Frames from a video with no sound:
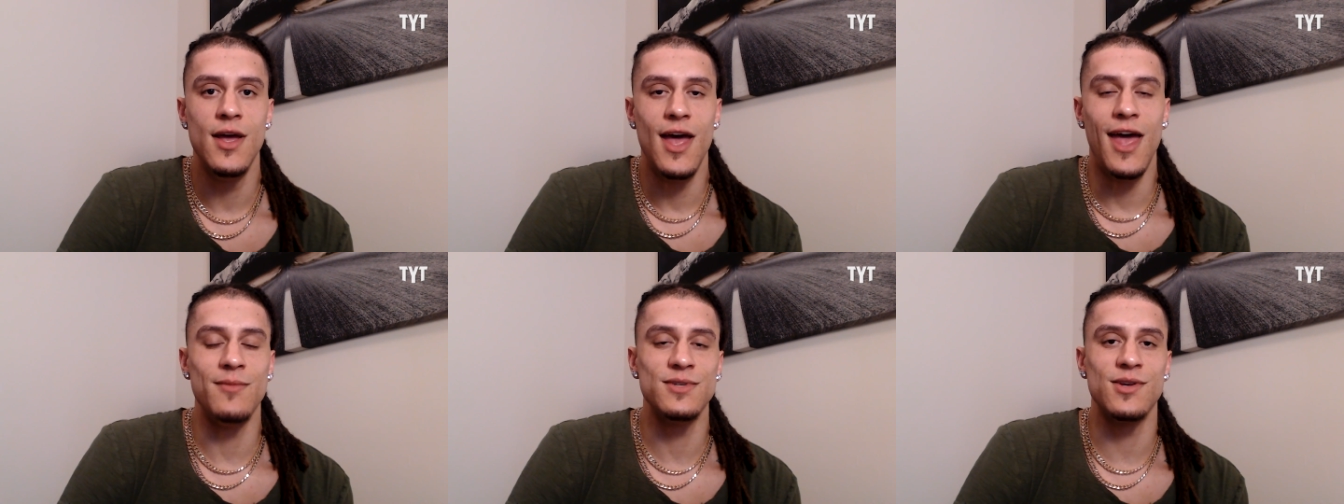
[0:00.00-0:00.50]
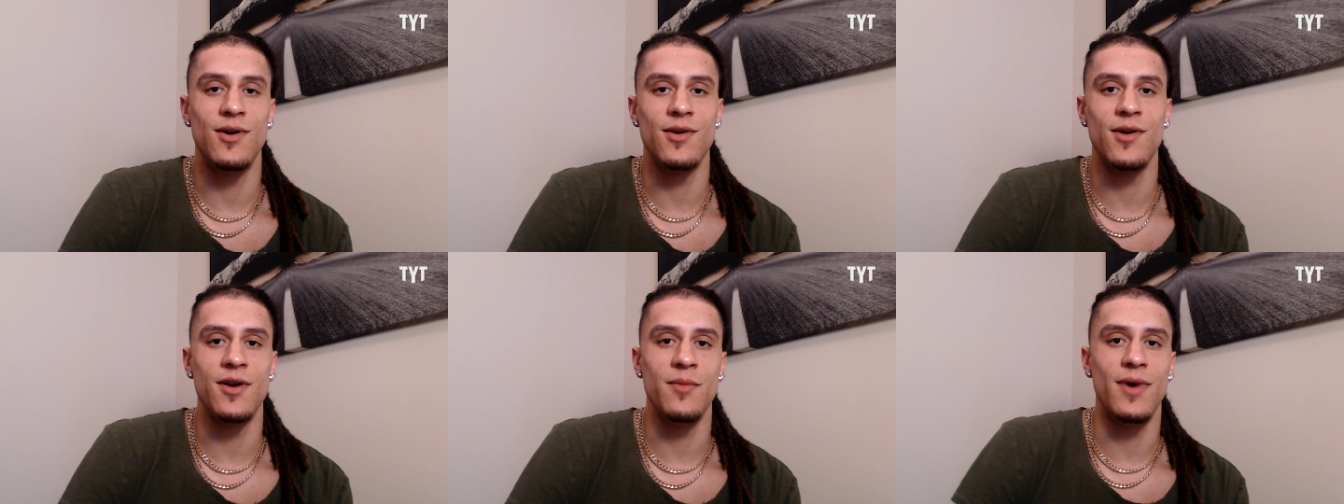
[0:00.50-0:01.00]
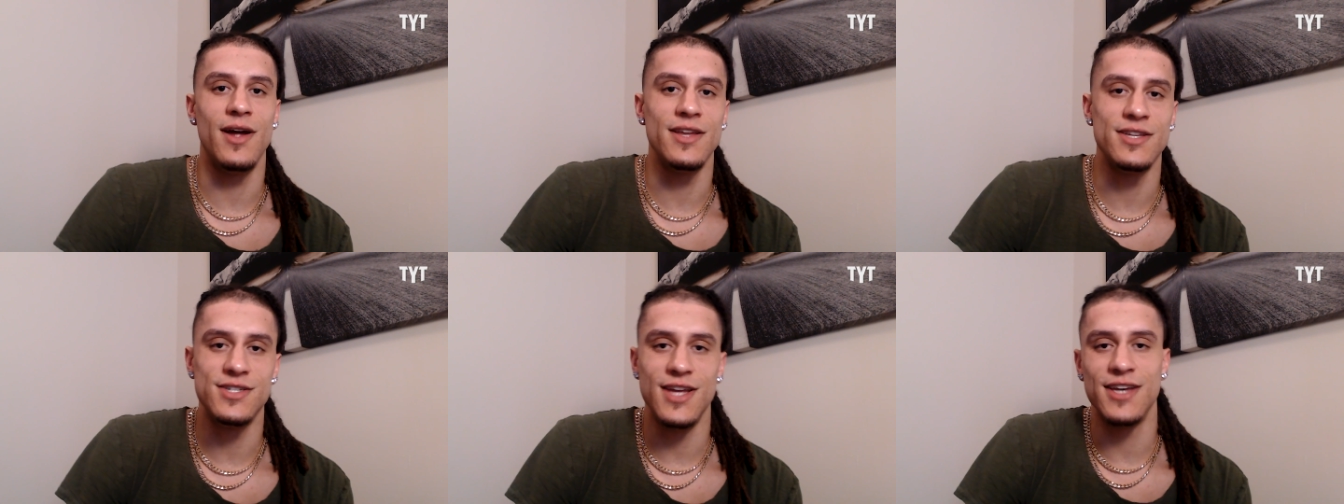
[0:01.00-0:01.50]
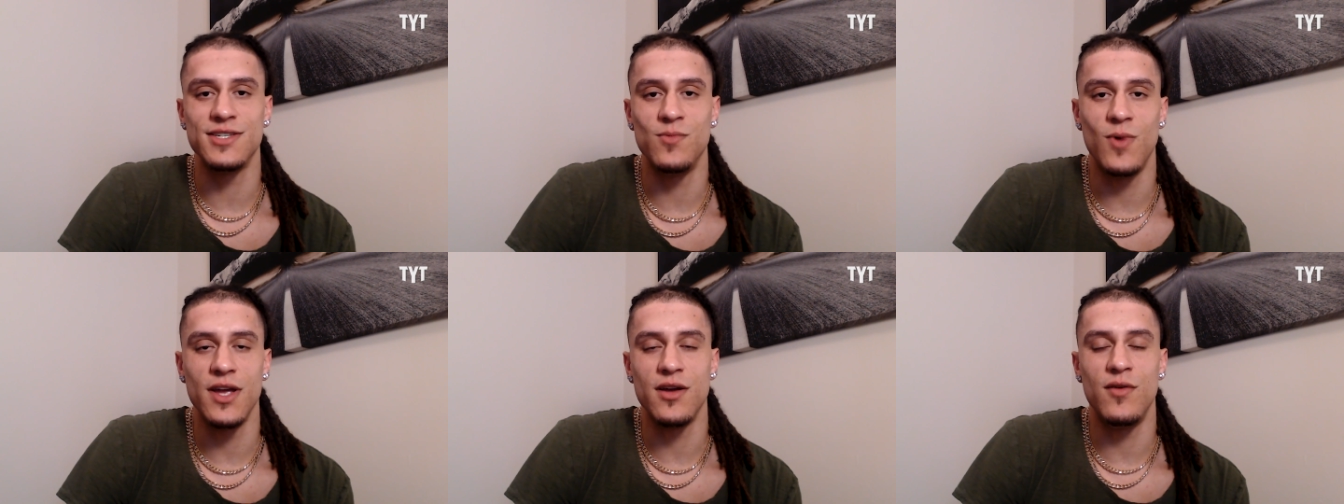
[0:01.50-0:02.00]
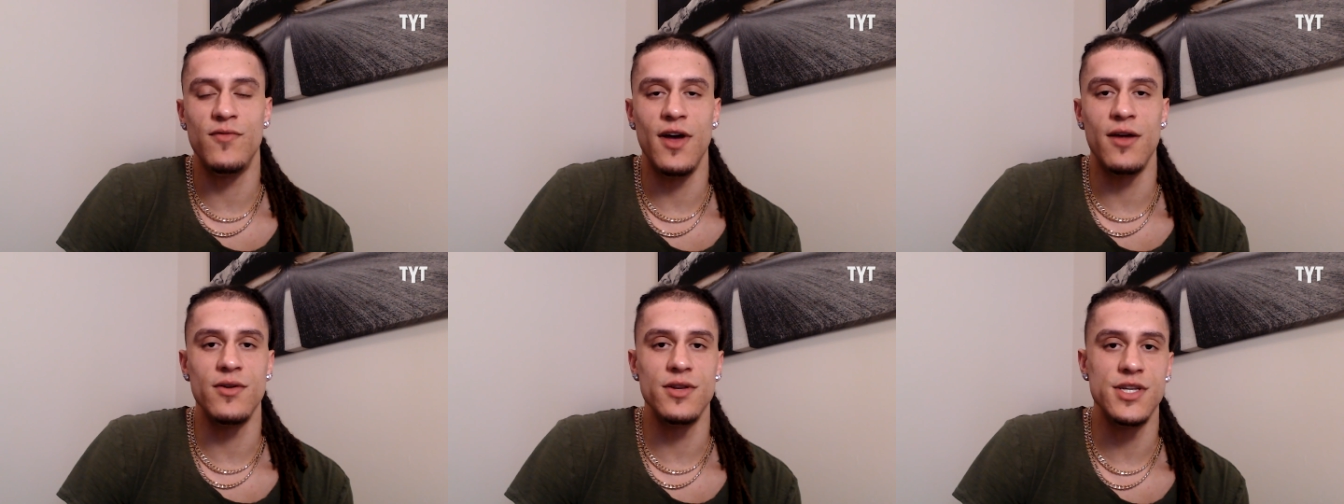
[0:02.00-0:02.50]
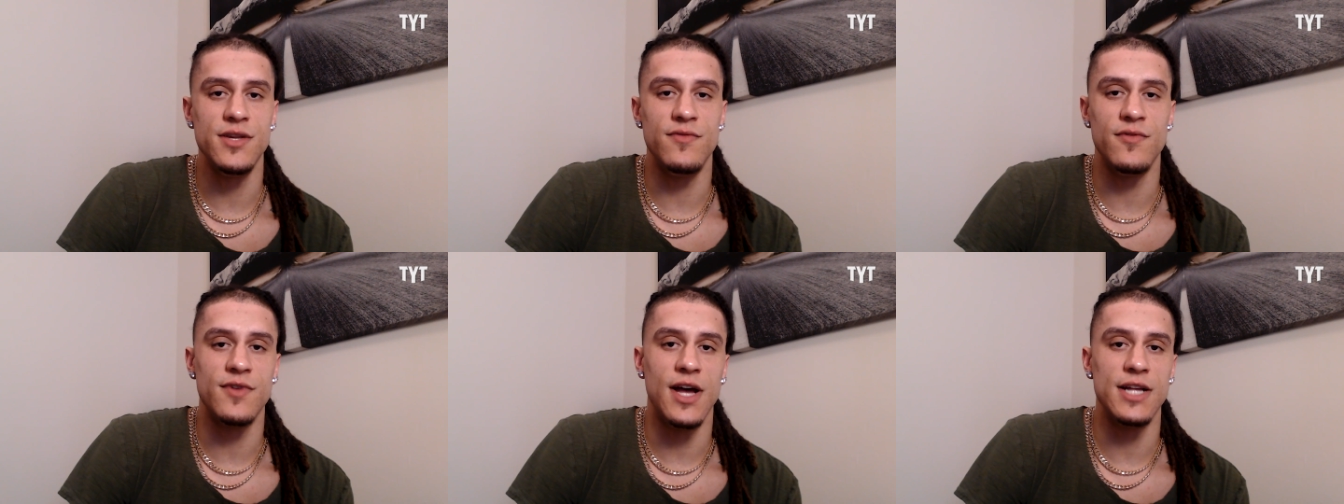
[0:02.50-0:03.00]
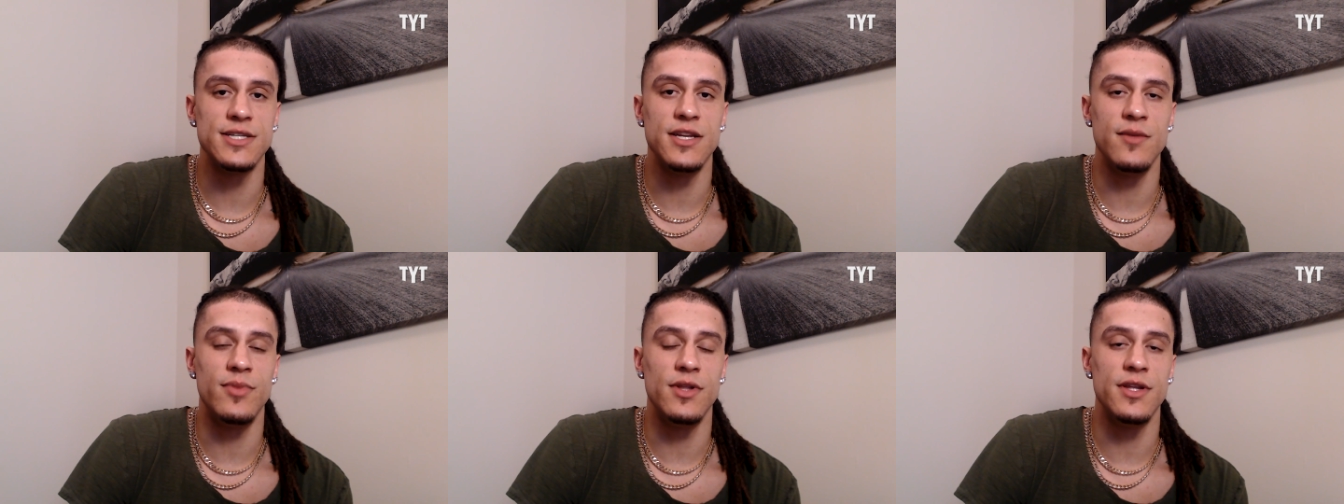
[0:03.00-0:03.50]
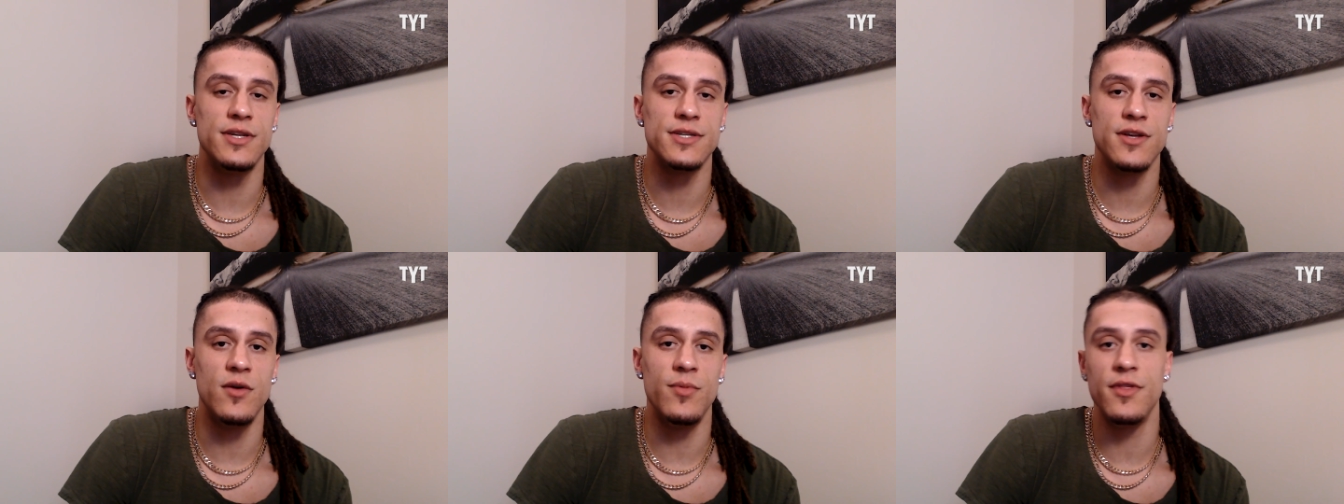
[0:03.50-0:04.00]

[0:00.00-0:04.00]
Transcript: Hey, what's going on, everybody? It's Jackson White, co founder and chief of content at Politiscope,